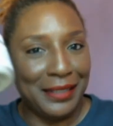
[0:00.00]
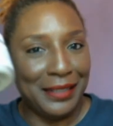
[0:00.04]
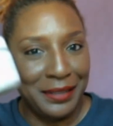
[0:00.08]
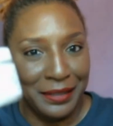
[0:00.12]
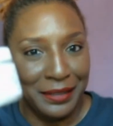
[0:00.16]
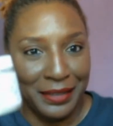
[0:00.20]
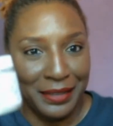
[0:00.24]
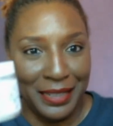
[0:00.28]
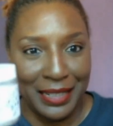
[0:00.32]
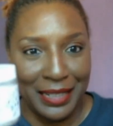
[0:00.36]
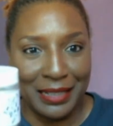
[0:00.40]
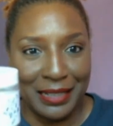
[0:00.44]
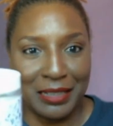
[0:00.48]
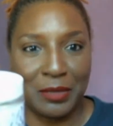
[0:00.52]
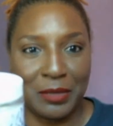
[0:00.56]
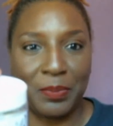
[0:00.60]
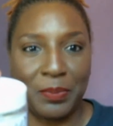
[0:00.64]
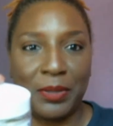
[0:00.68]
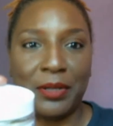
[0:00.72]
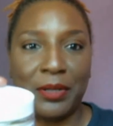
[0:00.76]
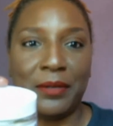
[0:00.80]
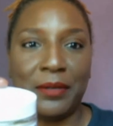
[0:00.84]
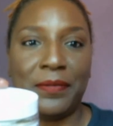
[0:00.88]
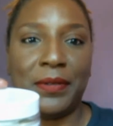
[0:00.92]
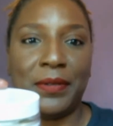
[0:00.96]
this is
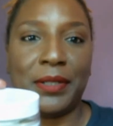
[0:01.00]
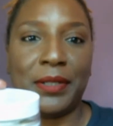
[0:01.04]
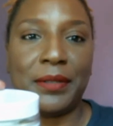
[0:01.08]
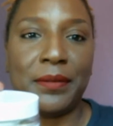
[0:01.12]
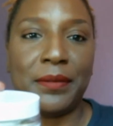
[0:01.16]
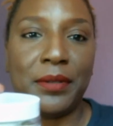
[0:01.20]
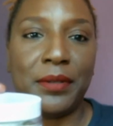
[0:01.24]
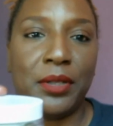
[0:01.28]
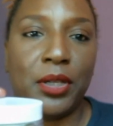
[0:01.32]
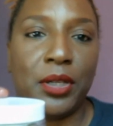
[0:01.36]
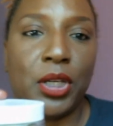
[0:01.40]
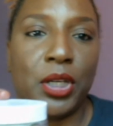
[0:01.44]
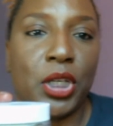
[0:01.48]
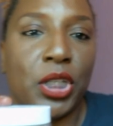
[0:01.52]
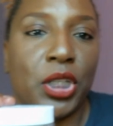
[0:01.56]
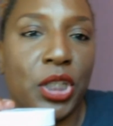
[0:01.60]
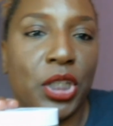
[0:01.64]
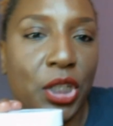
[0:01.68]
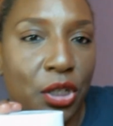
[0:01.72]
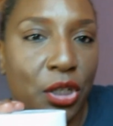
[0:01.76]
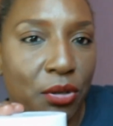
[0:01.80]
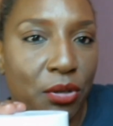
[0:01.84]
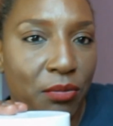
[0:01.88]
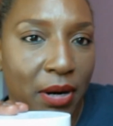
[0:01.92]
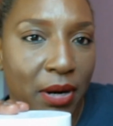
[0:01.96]
perfect
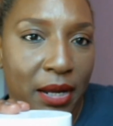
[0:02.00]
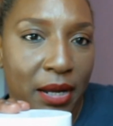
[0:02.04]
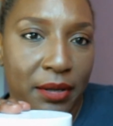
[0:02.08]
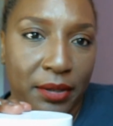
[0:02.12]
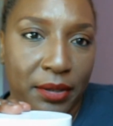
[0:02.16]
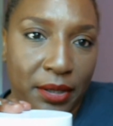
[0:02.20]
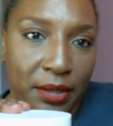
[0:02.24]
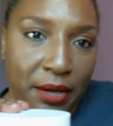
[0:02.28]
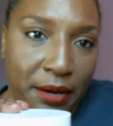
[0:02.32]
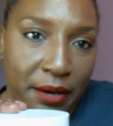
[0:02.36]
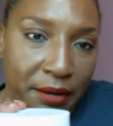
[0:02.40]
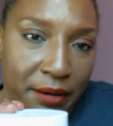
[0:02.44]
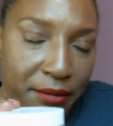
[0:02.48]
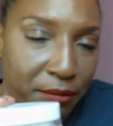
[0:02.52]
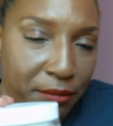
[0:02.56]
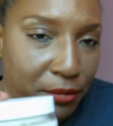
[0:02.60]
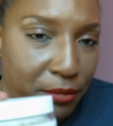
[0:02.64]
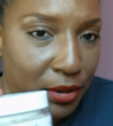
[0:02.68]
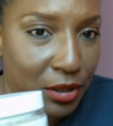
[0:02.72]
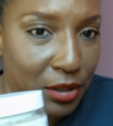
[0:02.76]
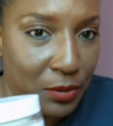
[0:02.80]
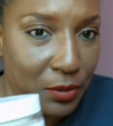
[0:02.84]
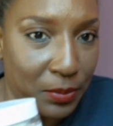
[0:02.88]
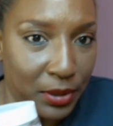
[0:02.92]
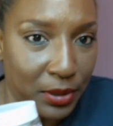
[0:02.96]
year-round, y'all.
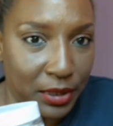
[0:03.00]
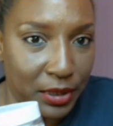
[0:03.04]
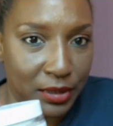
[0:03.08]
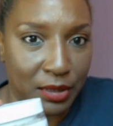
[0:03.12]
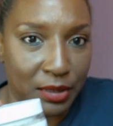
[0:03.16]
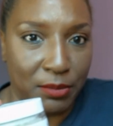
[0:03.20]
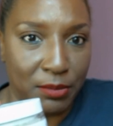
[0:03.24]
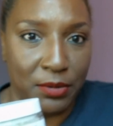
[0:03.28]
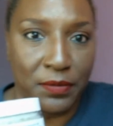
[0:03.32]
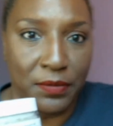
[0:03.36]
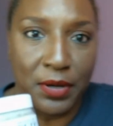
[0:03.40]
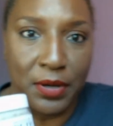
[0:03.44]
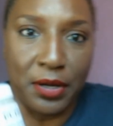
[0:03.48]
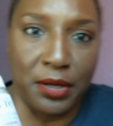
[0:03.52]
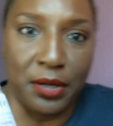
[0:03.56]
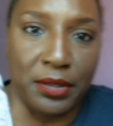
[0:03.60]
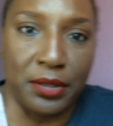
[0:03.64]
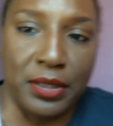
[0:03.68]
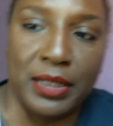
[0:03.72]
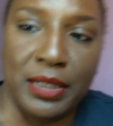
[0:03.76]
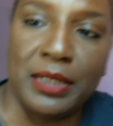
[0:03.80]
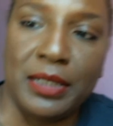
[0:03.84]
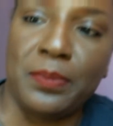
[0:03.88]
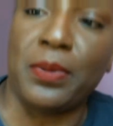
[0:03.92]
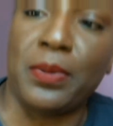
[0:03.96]
Winter, spring, summer, fall.
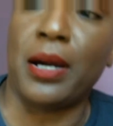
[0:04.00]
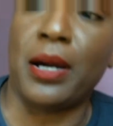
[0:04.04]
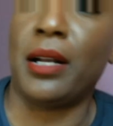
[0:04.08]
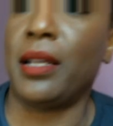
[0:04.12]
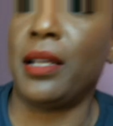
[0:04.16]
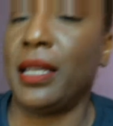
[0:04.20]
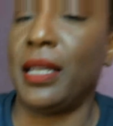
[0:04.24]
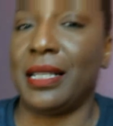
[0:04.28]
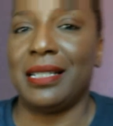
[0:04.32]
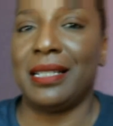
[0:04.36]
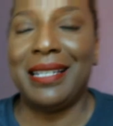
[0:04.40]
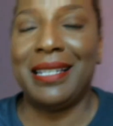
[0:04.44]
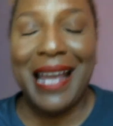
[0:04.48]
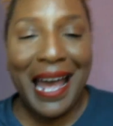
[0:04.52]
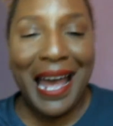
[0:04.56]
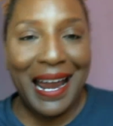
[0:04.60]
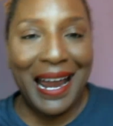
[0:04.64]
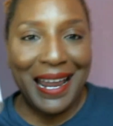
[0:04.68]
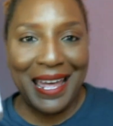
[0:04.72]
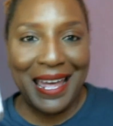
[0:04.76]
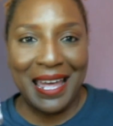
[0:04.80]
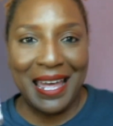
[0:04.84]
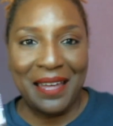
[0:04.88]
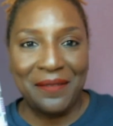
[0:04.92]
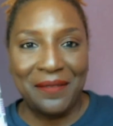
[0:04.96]
This product is not
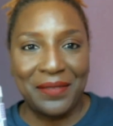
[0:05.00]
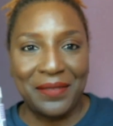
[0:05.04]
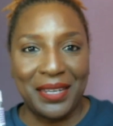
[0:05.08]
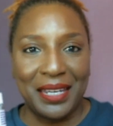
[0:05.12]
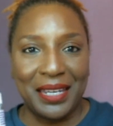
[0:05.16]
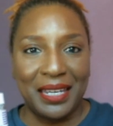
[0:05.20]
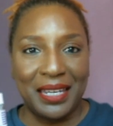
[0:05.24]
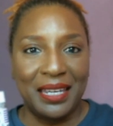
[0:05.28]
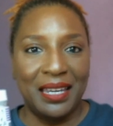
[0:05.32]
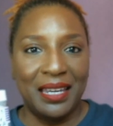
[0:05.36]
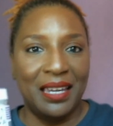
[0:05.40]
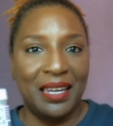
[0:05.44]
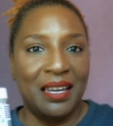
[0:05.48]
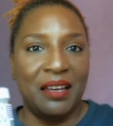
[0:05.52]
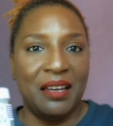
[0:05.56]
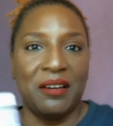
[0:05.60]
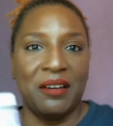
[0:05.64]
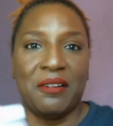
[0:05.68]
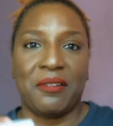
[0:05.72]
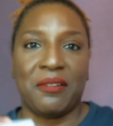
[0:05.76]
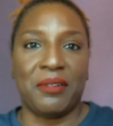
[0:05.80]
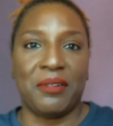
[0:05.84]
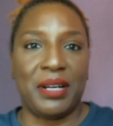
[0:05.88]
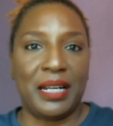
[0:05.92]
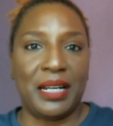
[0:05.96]
heavy
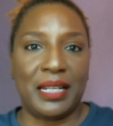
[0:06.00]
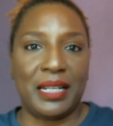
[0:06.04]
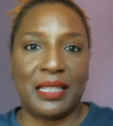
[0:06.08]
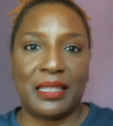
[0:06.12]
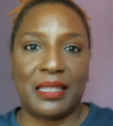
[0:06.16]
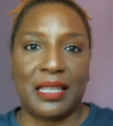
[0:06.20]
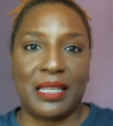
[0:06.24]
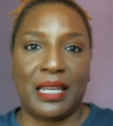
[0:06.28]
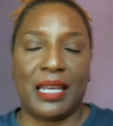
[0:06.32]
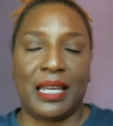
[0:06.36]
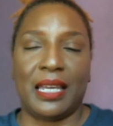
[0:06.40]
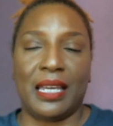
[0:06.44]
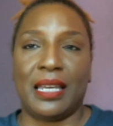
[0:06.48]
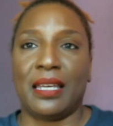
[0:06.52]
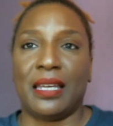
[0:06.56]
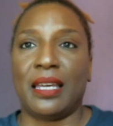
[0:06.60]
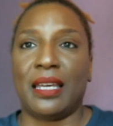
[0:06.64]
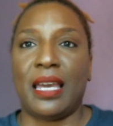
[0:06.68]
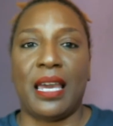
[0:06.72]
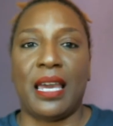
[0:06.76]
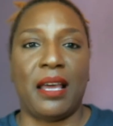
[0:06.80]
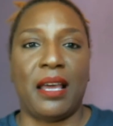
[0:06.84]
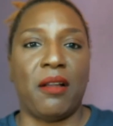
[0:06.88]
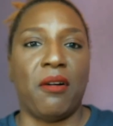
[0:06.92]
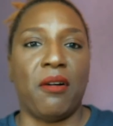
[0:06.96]
or anything
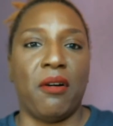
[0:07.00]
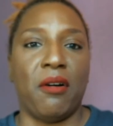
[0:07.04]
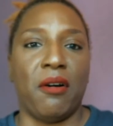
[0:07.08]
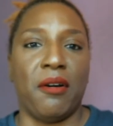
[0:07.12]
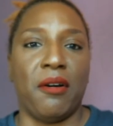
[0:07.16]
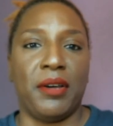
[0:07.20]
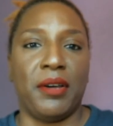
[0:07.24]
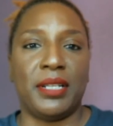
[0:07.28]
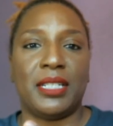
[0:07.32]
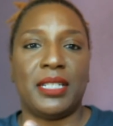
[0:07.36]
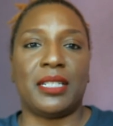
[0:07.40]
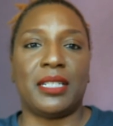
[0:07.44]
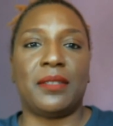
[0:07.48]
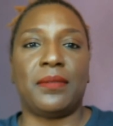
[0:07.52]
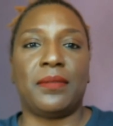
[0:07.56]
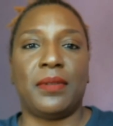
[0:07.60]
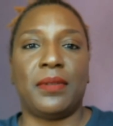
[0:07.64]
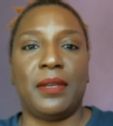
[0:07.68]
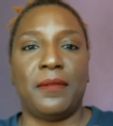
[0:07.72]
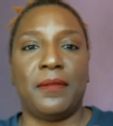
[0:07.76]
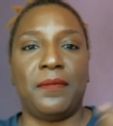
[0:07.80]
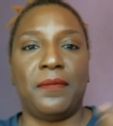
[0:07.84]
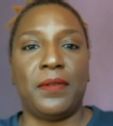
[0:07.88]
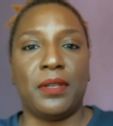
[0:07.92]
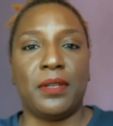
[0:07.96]
at all. It just,
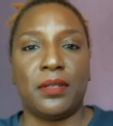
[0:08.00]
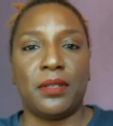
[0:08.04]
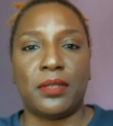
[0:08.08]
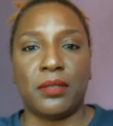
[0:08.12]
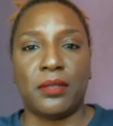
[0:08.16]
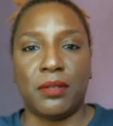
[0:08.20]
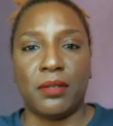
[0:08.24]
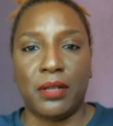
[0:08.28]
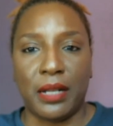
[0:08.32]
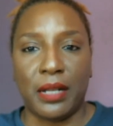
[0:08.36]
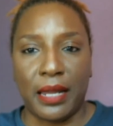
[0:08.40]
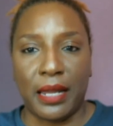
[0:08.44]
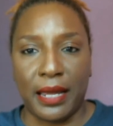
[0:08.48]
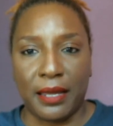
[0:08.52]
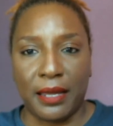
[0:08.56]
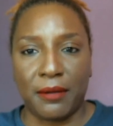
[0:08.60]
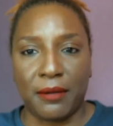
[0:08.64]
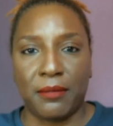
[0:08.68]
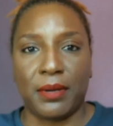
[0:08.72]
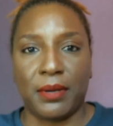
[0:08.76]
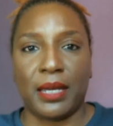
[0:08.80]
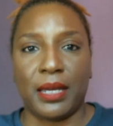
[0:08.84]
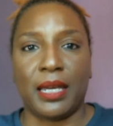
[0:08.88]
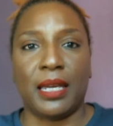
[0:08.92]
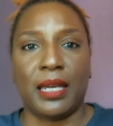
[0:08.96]
it feels so
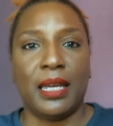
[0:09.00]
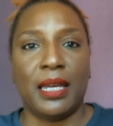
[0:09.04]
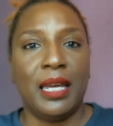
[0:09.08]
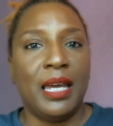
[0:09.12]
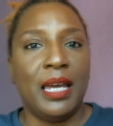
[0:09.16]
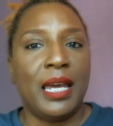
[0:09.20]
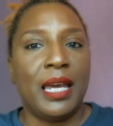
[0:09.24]
lightweight.